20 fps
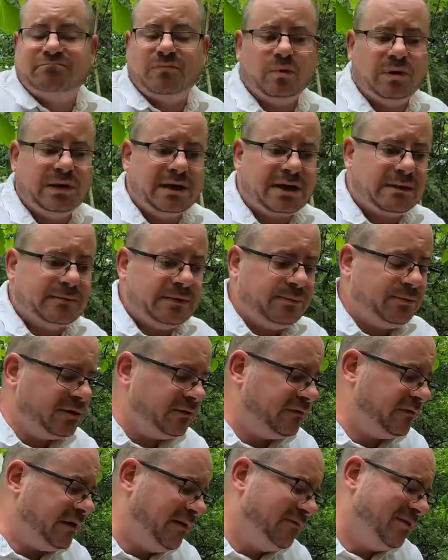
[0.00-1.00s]
Will I come up with
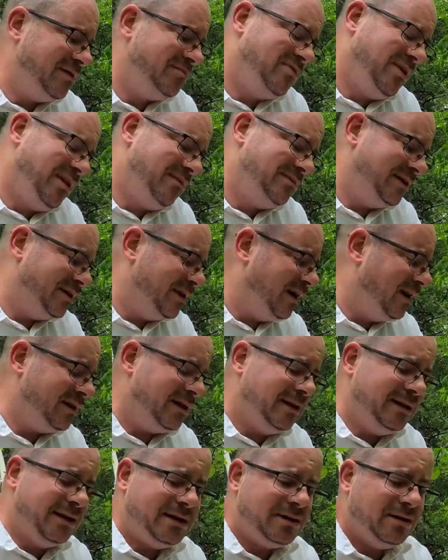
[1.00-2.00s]
a favorite? Probably not.
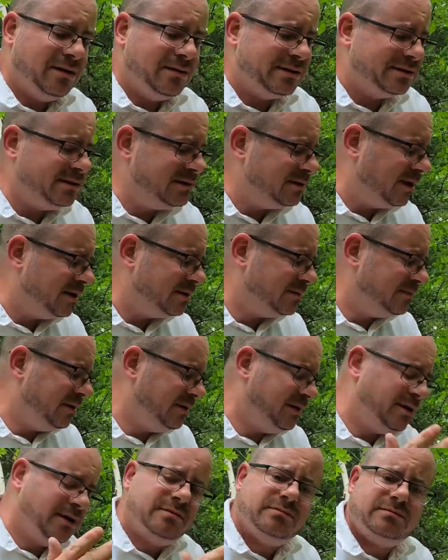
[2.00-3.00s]
I like all these saws, but
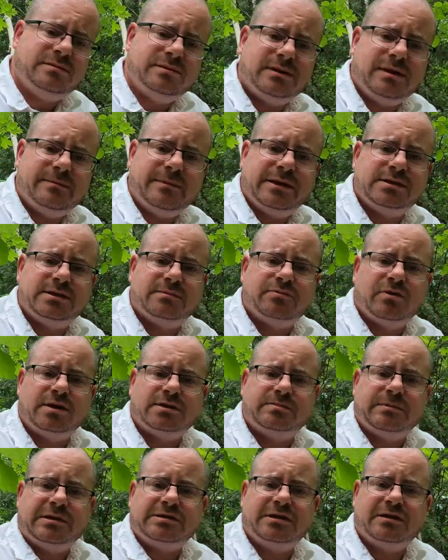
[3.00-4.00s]
you know, I may
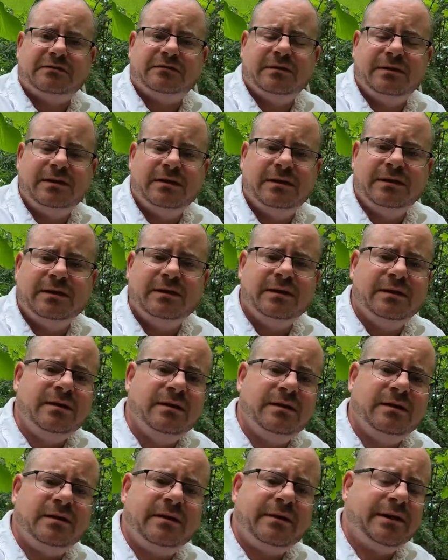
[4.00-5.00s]
surprise
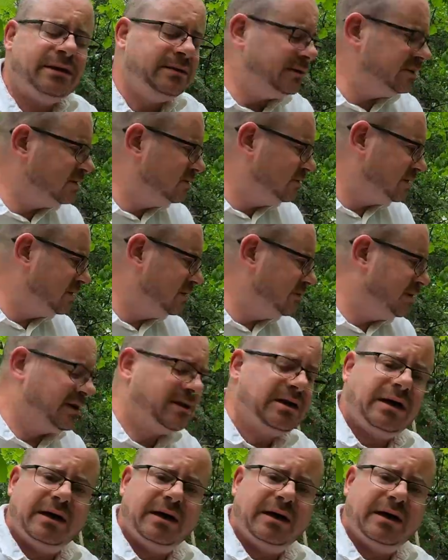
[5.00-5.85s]
myself. All right, let's do a little bit of